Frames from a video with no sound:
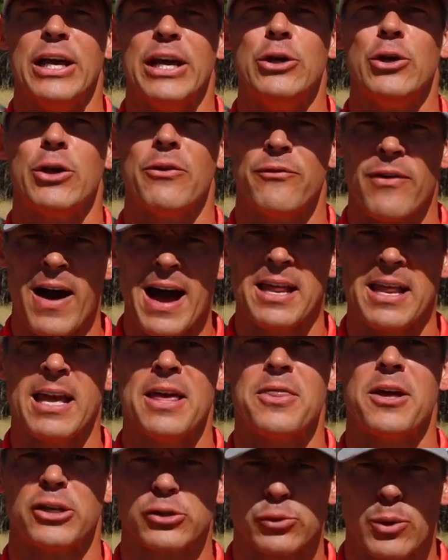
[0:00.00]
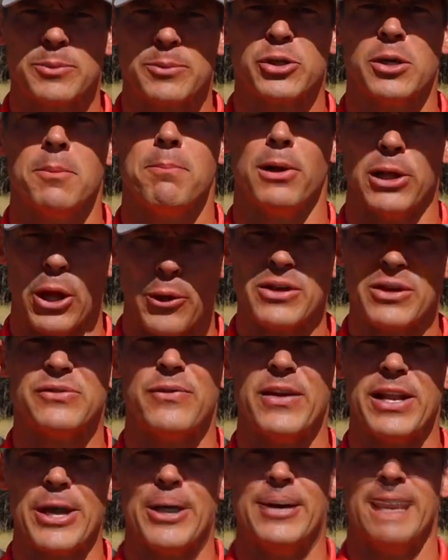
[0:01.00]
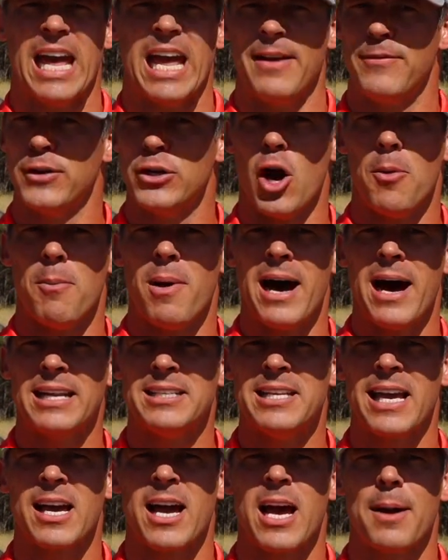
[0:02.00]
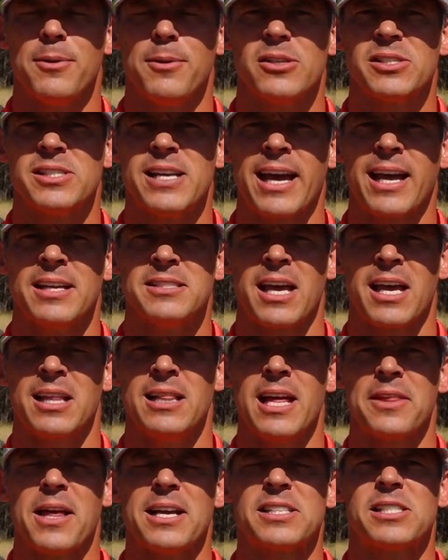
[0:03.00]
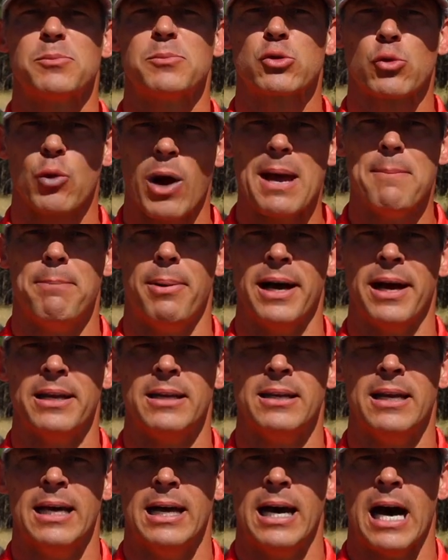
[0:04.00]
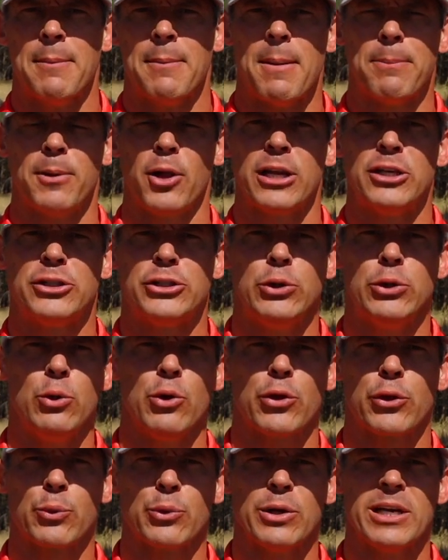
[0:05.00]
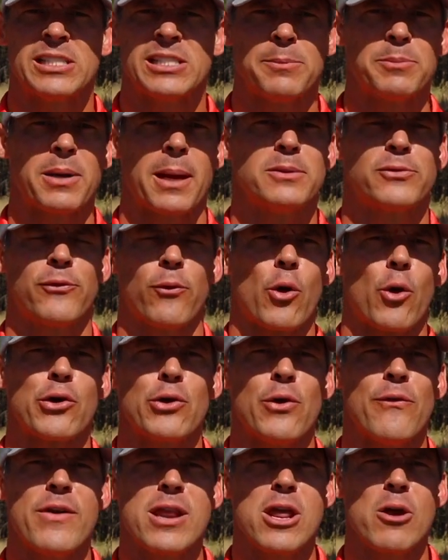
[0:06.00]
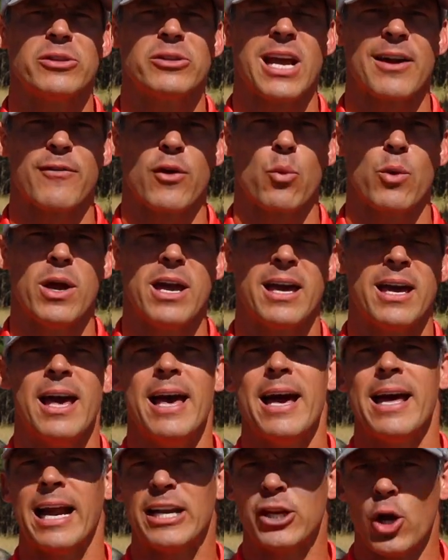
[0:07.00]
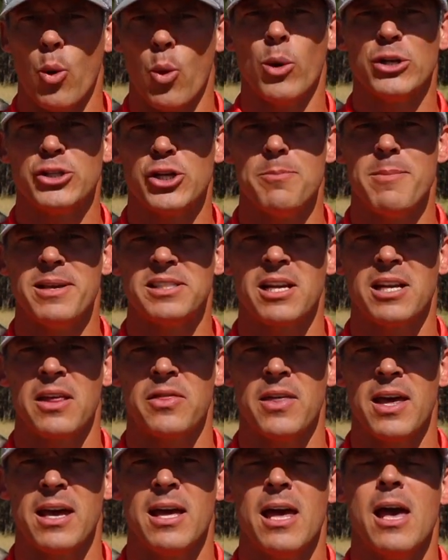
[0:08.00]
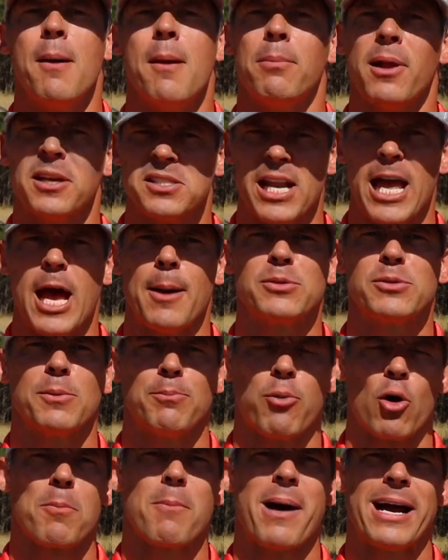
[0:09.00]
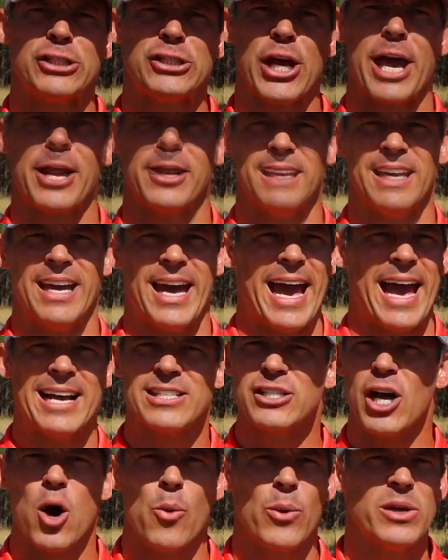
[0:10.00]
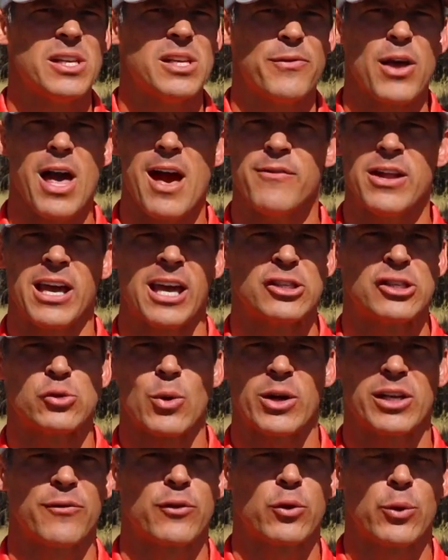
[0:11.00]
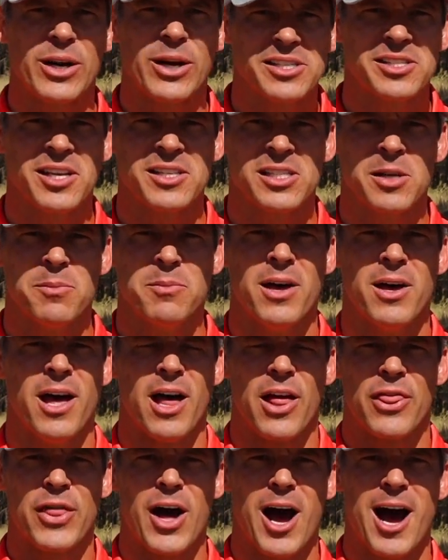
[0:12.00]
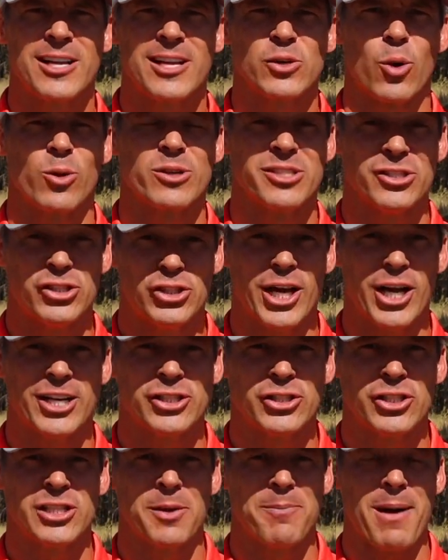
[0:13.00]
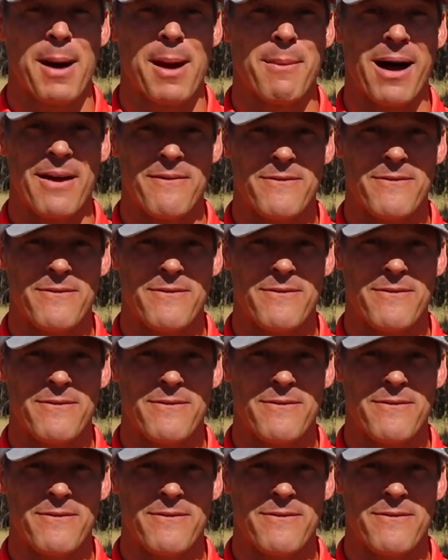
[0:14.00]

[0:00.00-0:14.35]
You can find it in the description below this video. And if you don't mind, take a couple of seconds and click that subscribe button. I'm uploading two, three, sometimes four new videos every week, and I don't want you to miss anything, plus it helps support my channel. As always, if you have any constructive criticism, thoughts, or suggestions about my